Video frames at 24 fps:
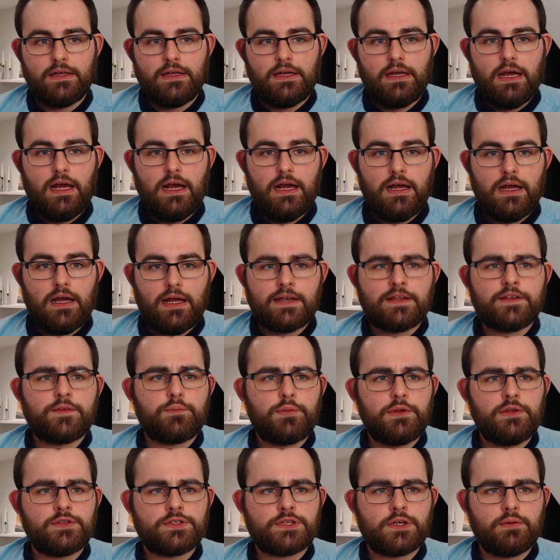and has
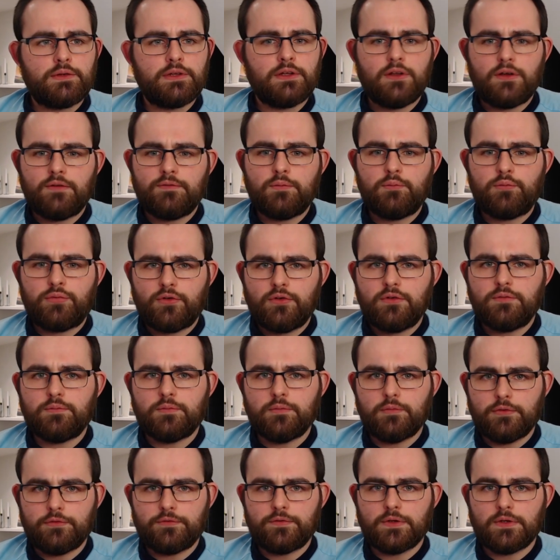been showing a lot of improvement
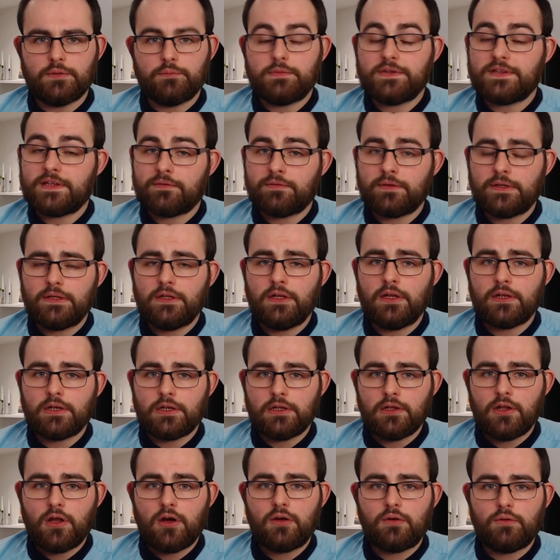with Fulham. He definitely learnt a
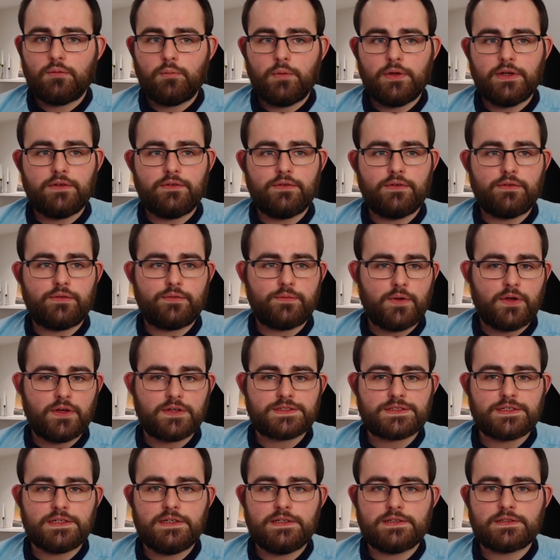lot with his first
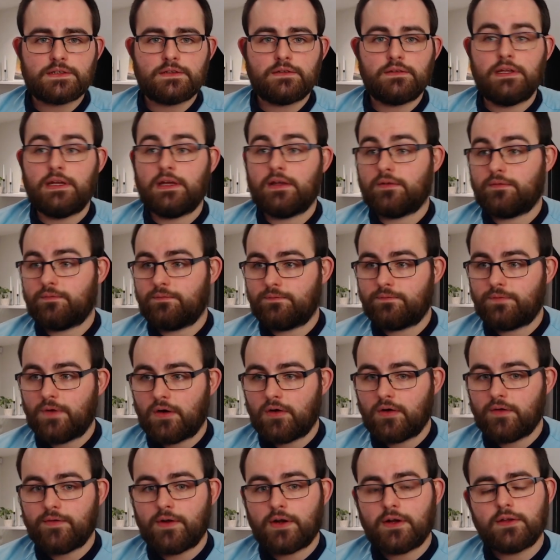season. He had a
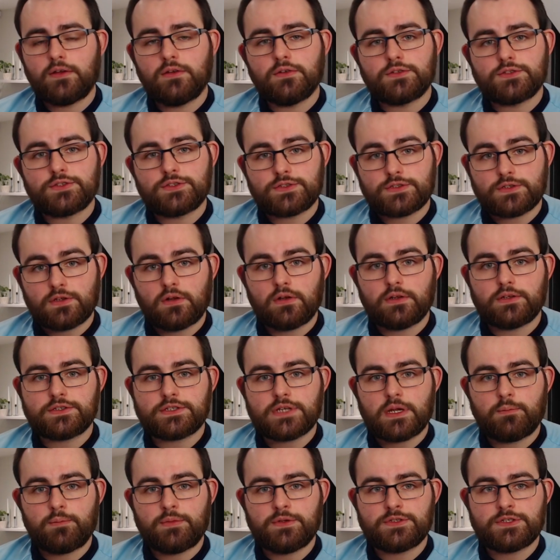very, very good, solid
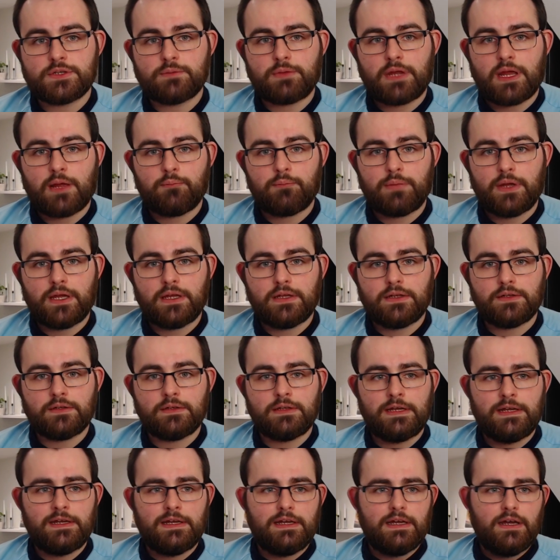championship campaign. And
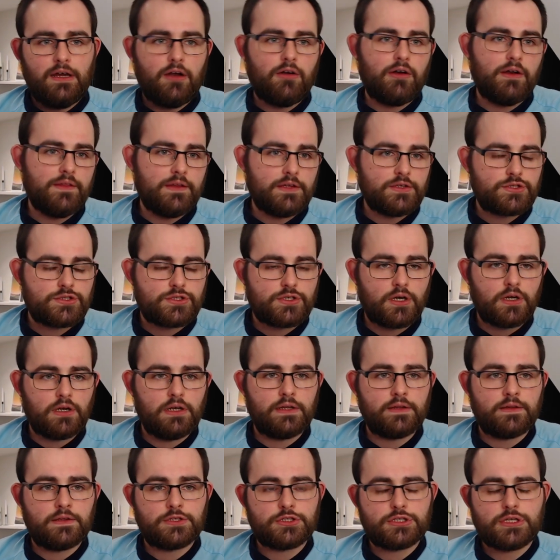all right, they're
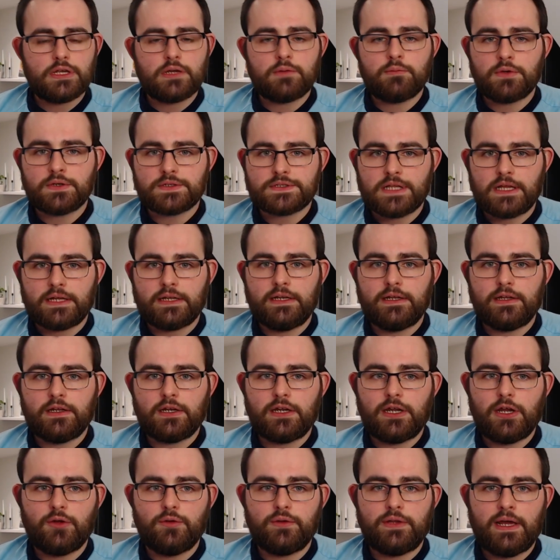struggling this year, most likely going to
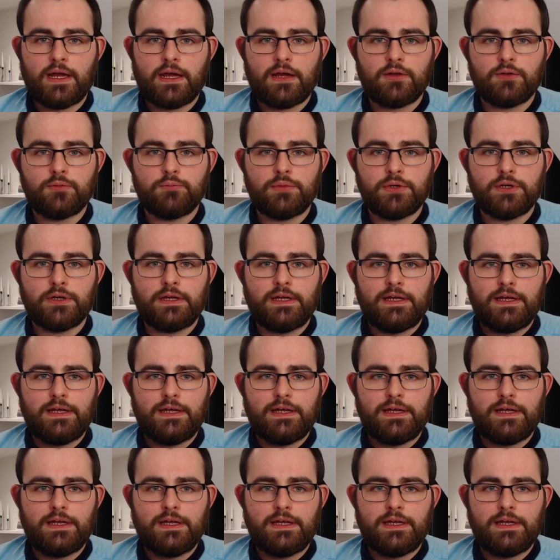go down. But